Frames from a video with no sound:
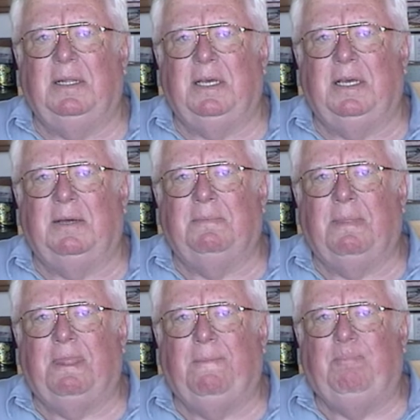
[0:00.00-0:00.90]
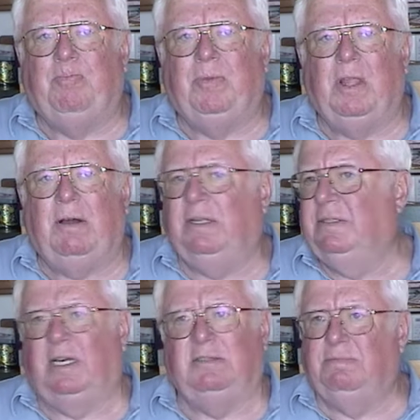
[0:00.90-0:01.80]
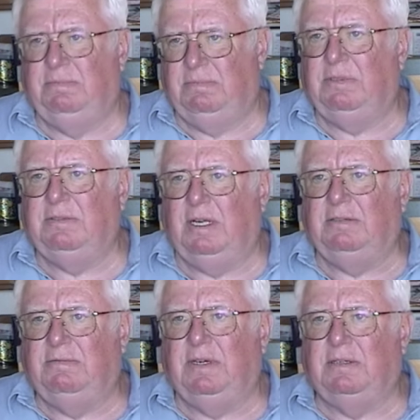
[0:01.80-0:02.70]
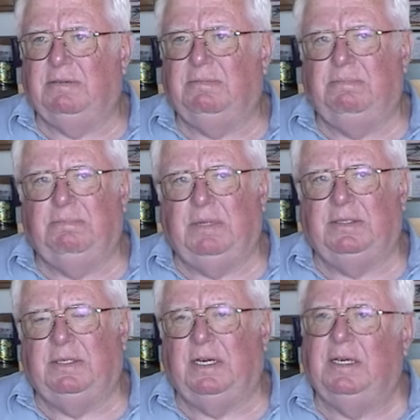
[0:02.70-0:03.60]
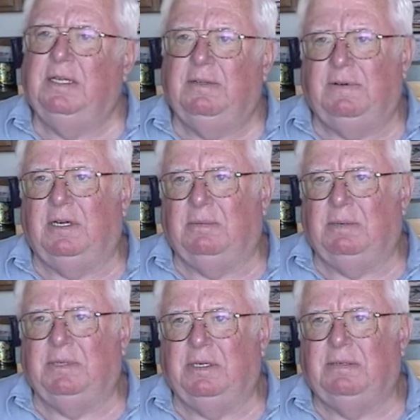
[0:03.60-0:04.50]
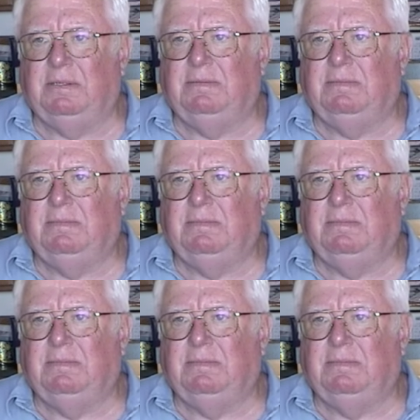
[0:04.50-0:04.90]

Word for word: but the, uh, no, he was nice. Just nice, regular pleasant guy. He had the farm up there.